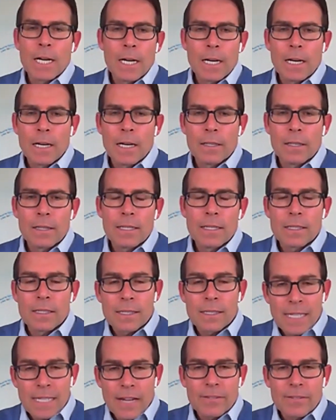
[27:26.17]

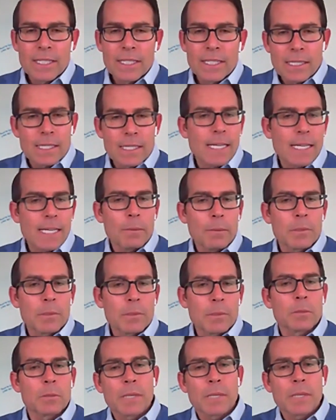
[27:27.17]
the 7
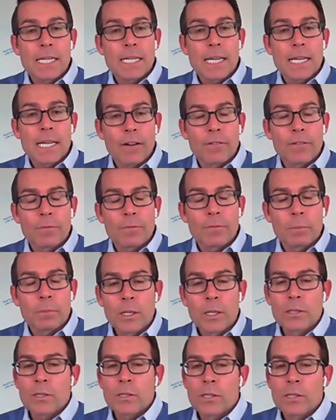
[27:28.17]
steps PDF,
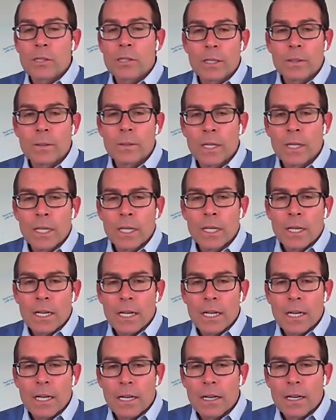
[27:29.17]
but also
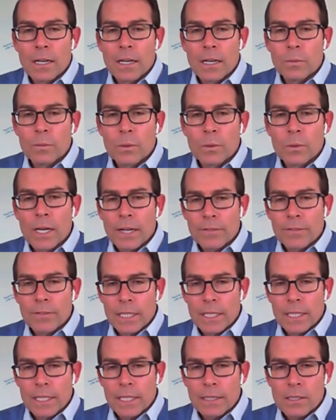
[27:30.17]
we'll
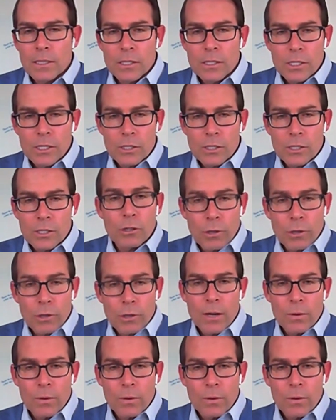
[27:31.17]
have a link to just
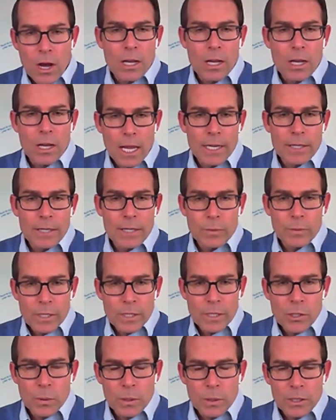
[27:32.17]
Crown online
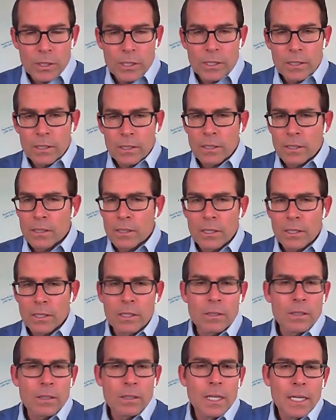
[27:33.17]
resources.
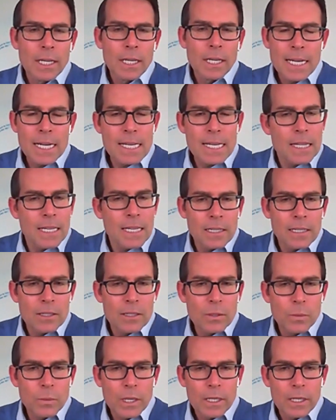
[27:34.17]
Is there
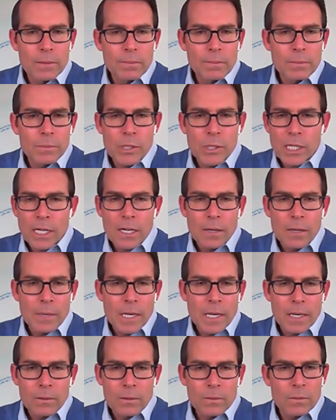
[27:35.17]
anything you want to
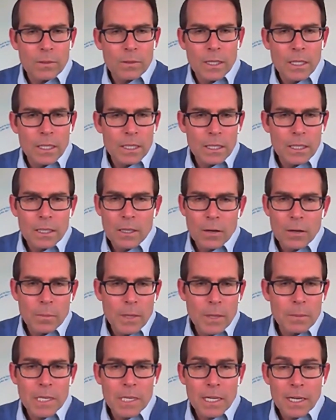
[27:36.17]
share about,
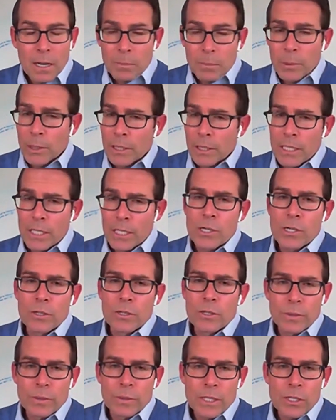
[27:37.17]
maybe a couple
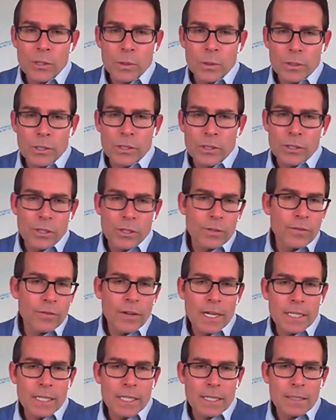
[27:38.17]
additional resources
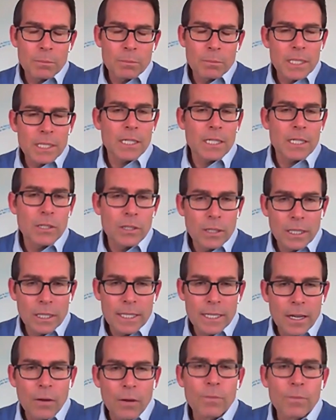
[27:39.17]
you're finding
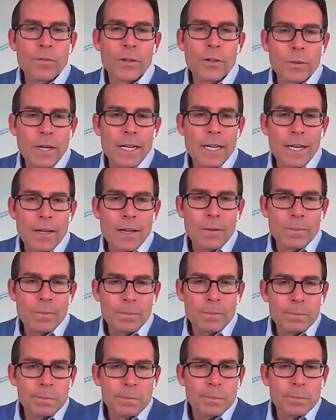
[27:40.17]
particularly helpful right
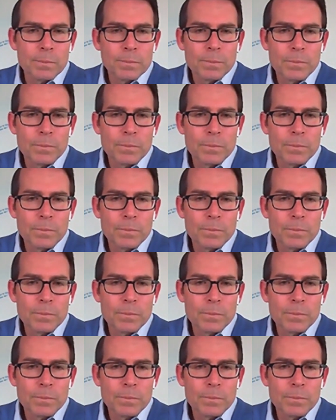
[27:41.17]
now?